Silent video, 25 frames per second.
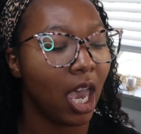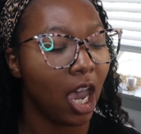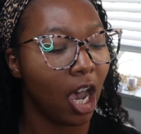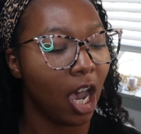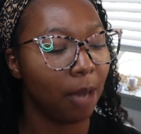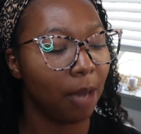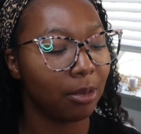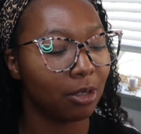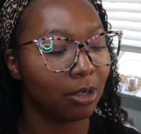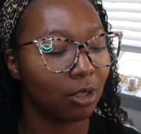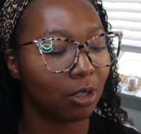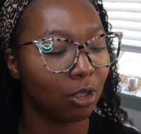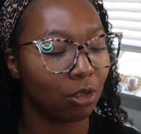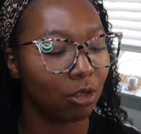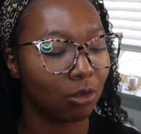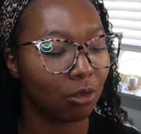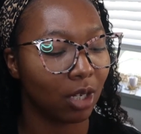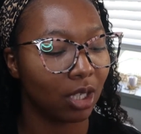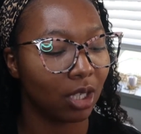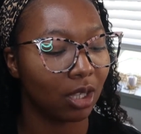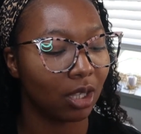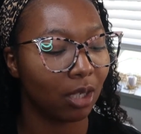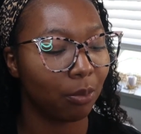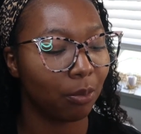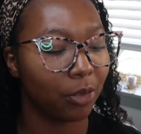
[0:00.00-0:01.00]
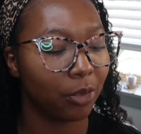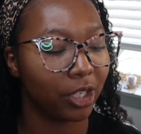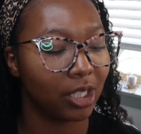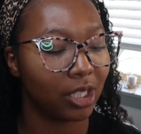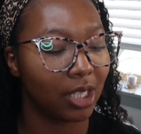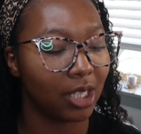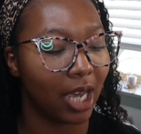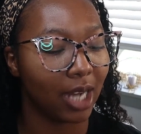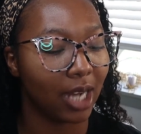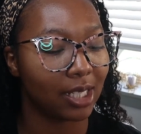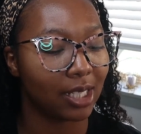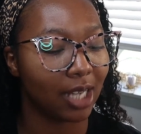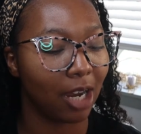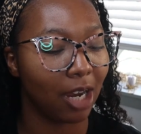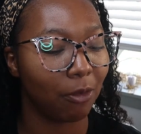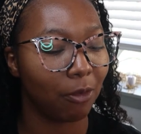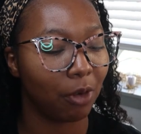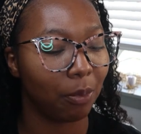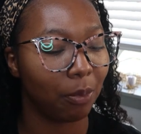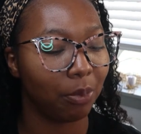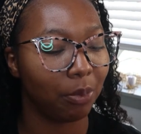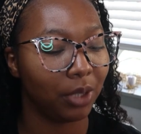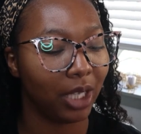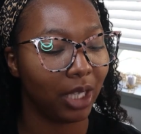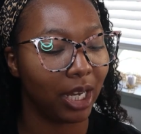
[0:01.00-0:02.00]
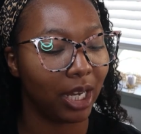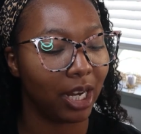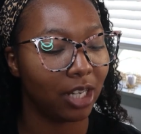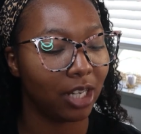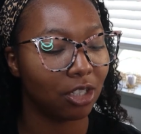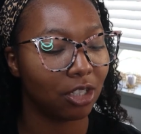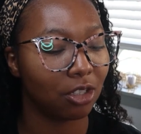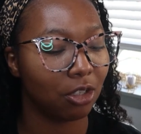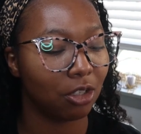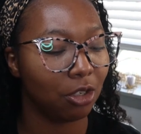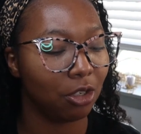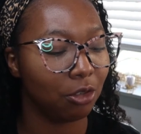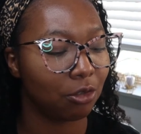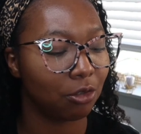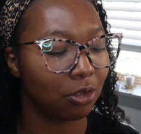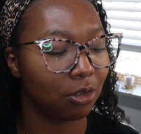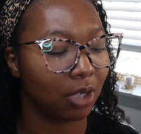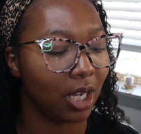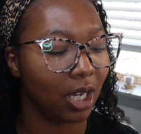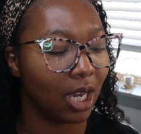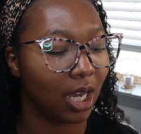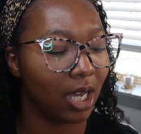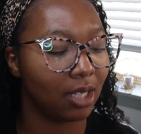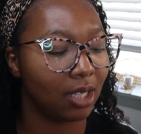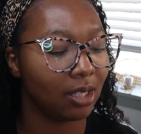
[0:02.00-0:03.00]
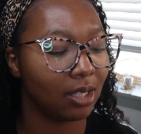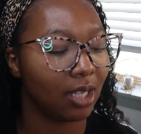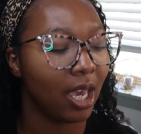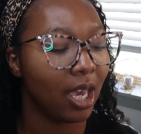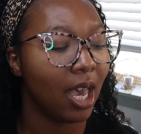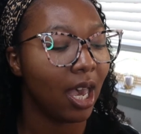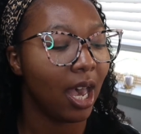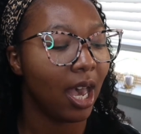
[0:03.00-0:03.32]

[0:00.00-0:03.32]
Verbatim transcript: helps to strengthen, protect, and replenish nutrients,